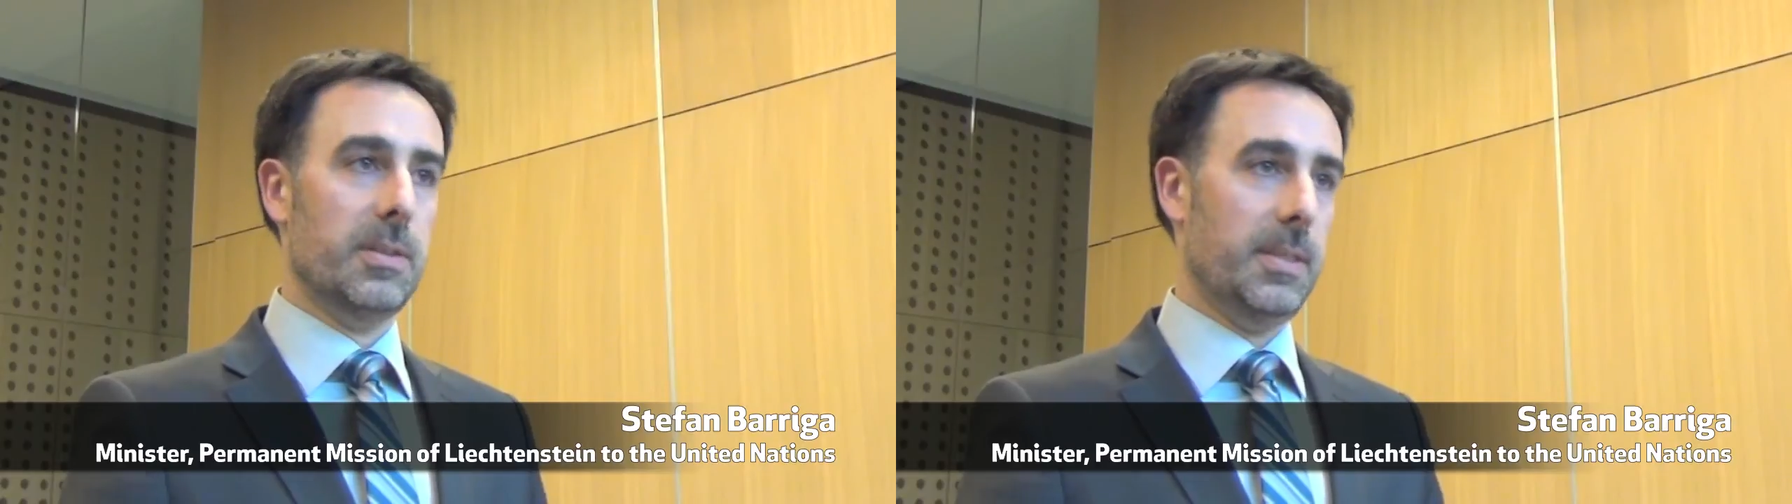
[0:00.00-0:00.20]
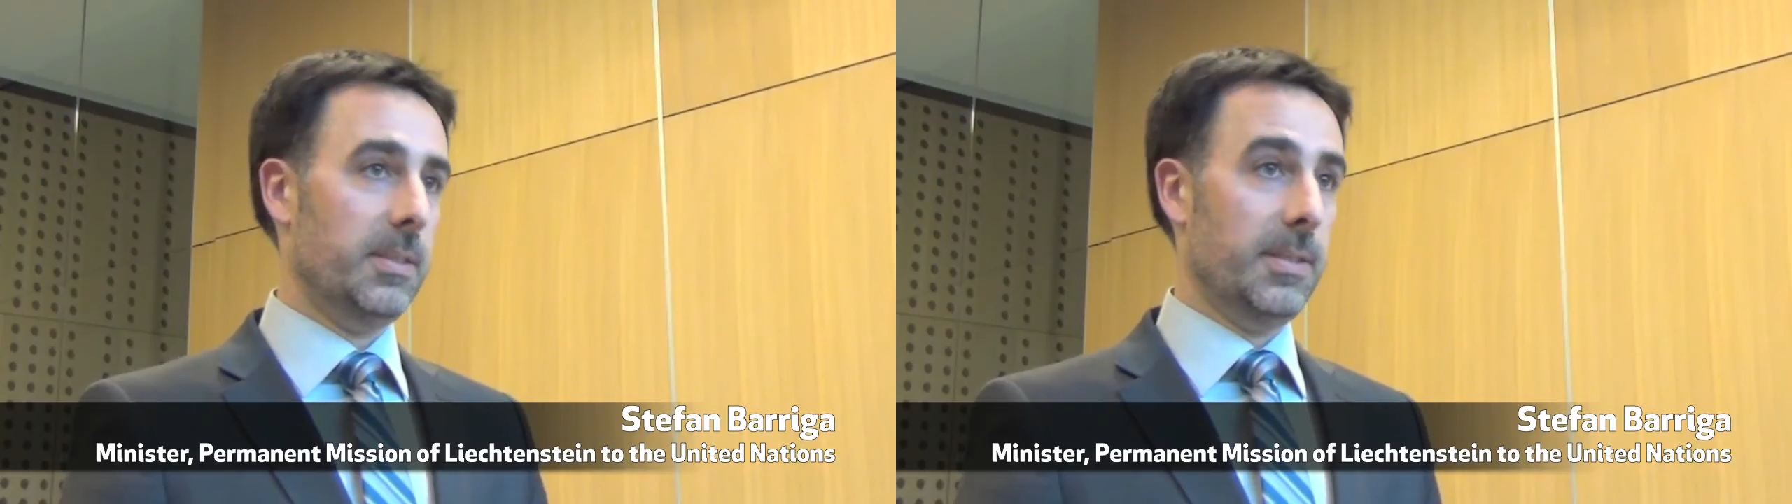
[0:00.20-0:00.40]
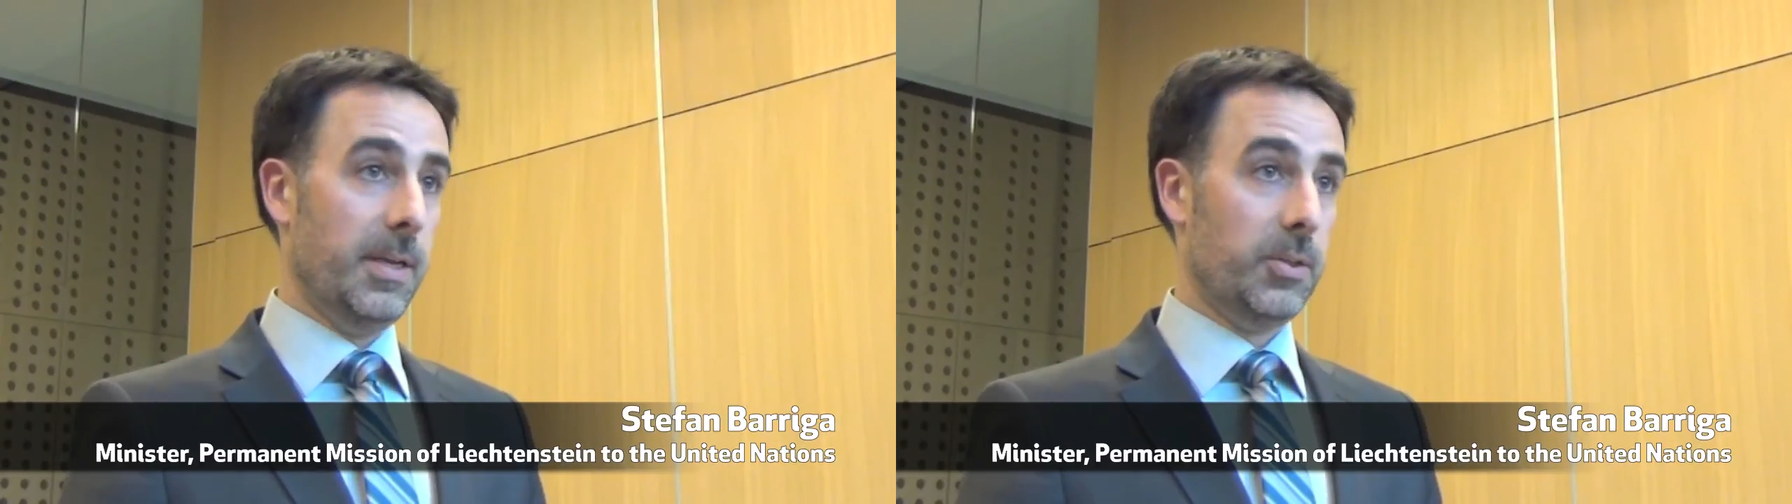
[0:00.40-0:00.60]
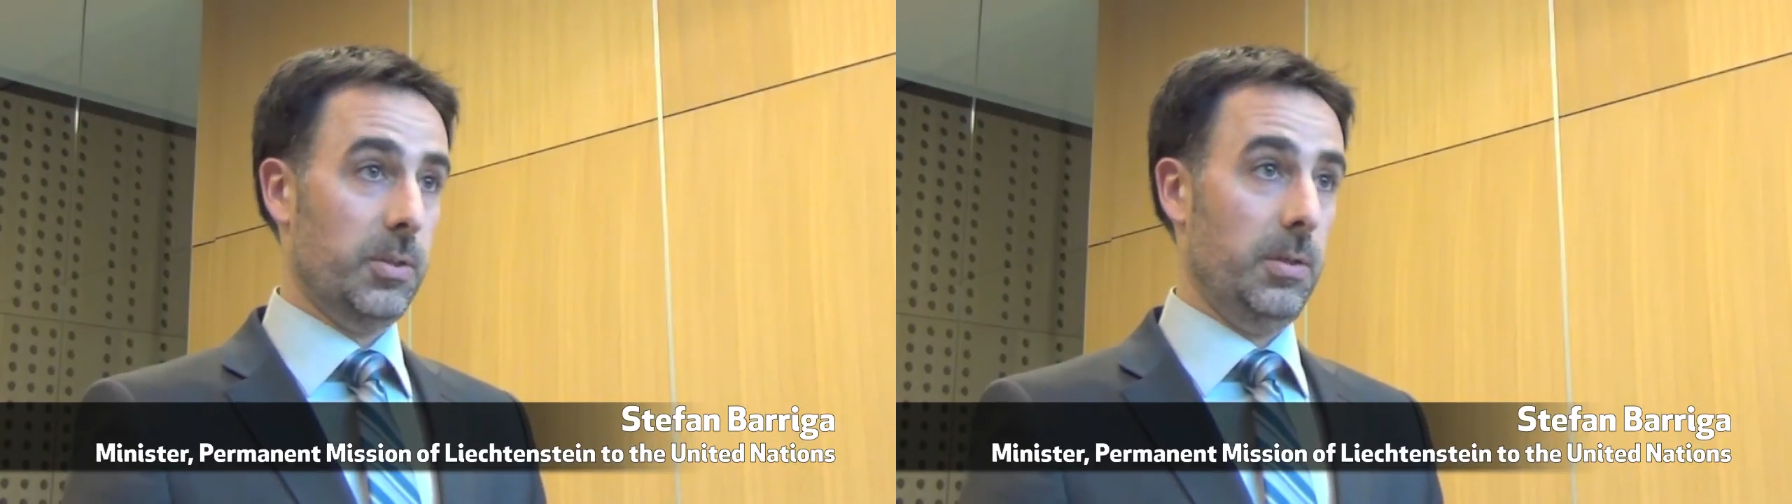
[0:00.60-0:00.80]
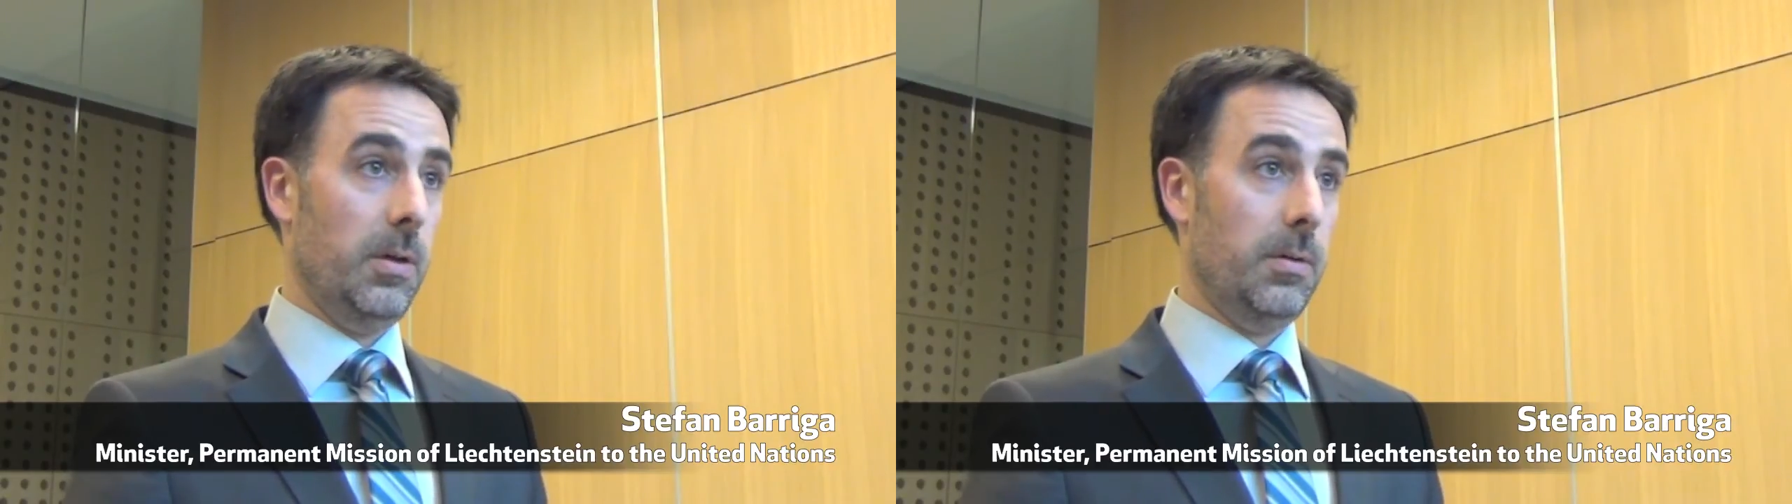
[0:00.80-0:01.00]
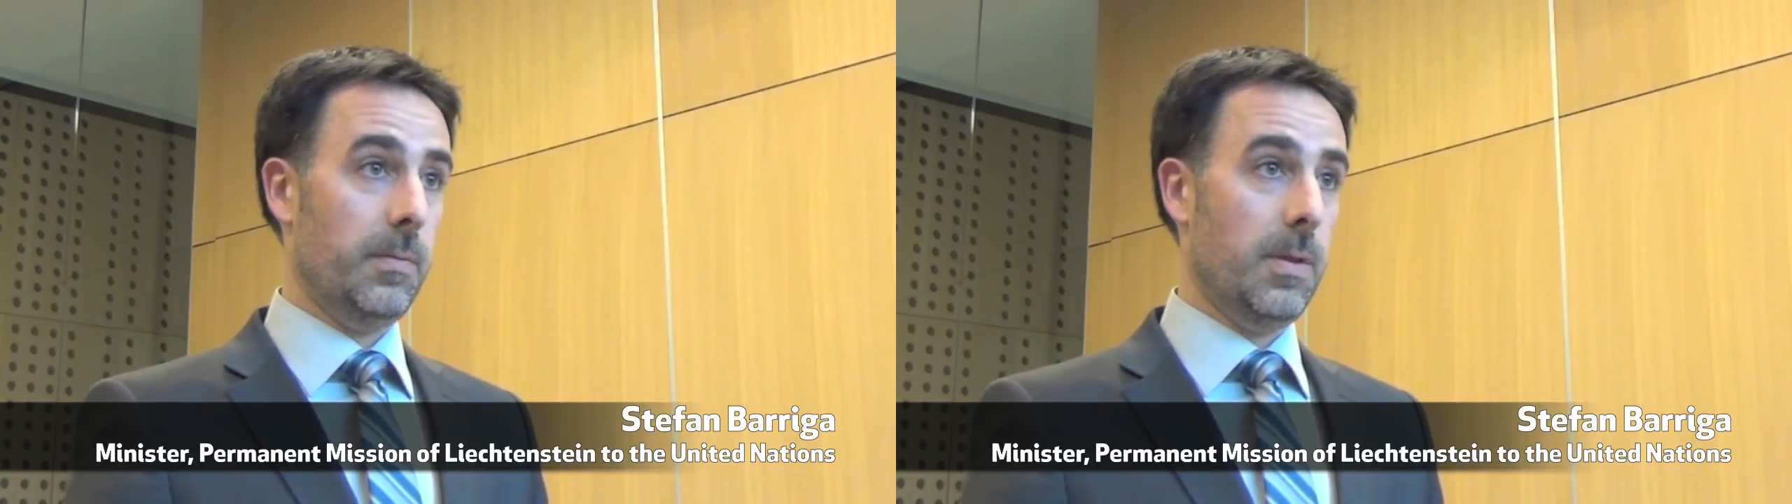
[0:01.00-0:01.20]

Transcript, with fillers: and international law.